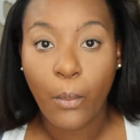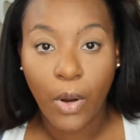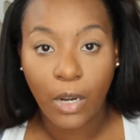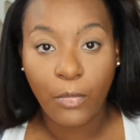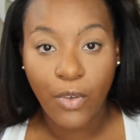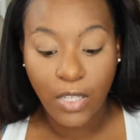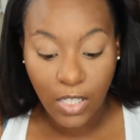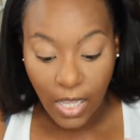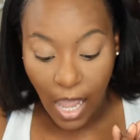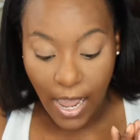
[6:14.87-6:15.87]
We're going to move on
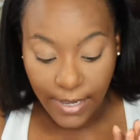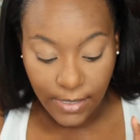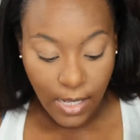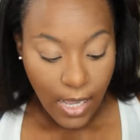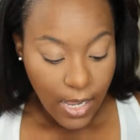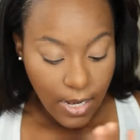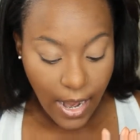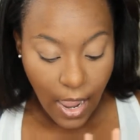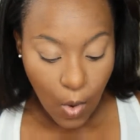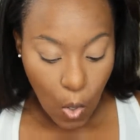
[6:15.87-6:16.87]
to the eyes.
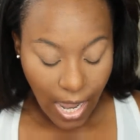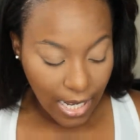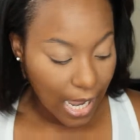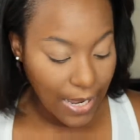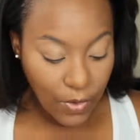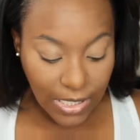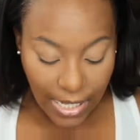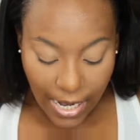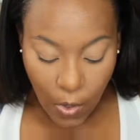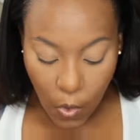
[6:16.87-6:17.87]
Now, like I was
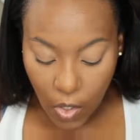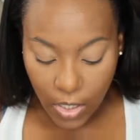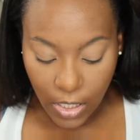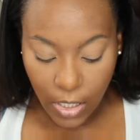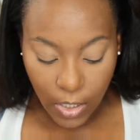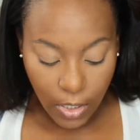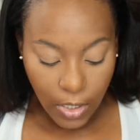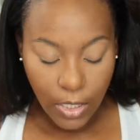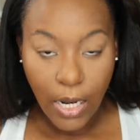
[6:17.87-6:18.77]
saying earlier,